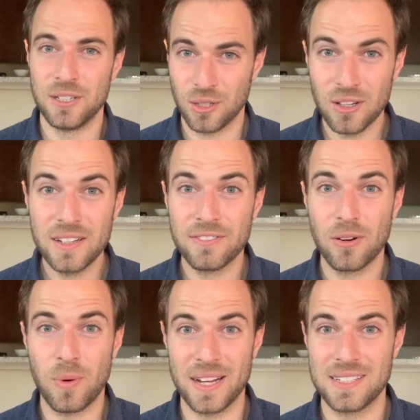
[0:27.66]
you're looking
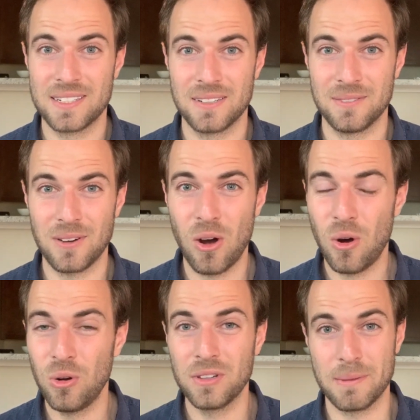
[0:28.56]
for ways to
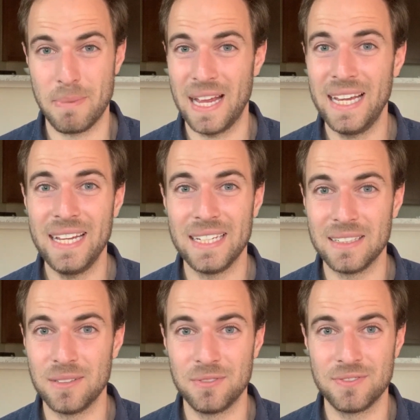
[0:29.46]
hold the
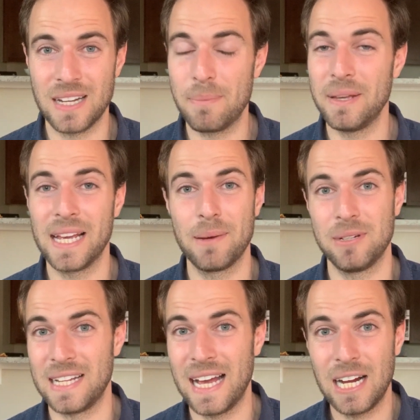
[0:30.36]
pain of not being
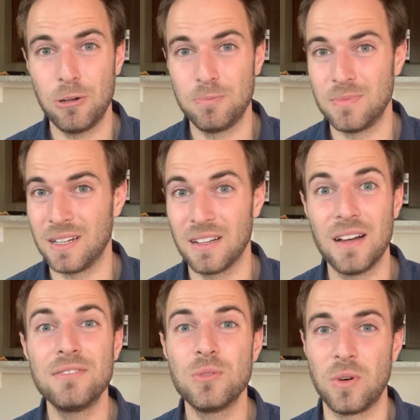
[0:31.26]
able to help a
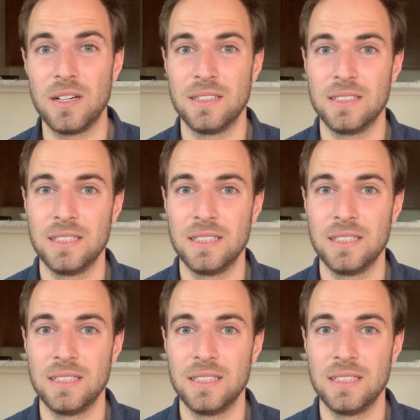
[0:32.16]
loved one.